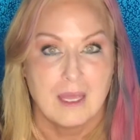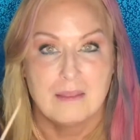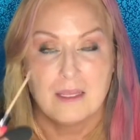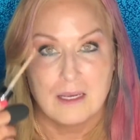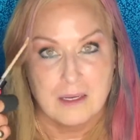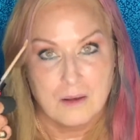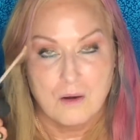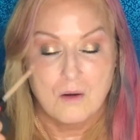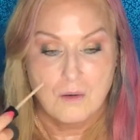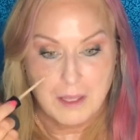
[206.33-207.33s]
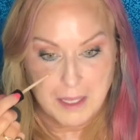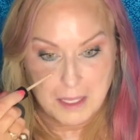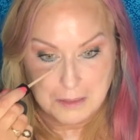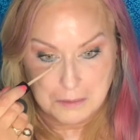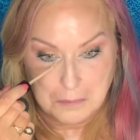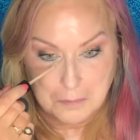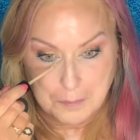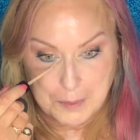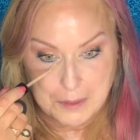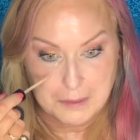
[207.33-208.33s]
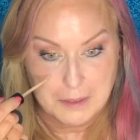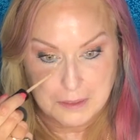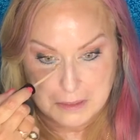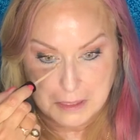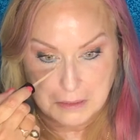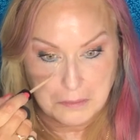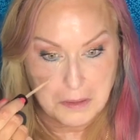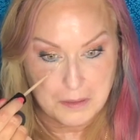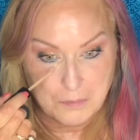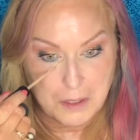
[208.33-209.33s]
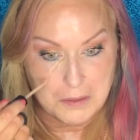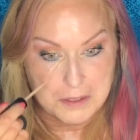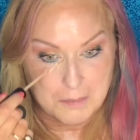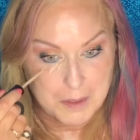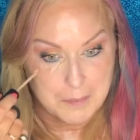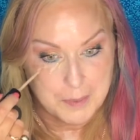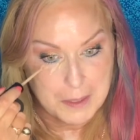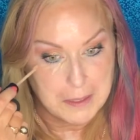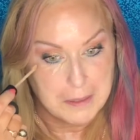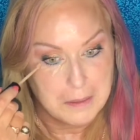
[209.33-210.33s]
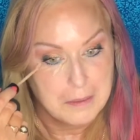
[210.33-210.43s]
And then I go ahead and put the concealer on where else I'm going to put it.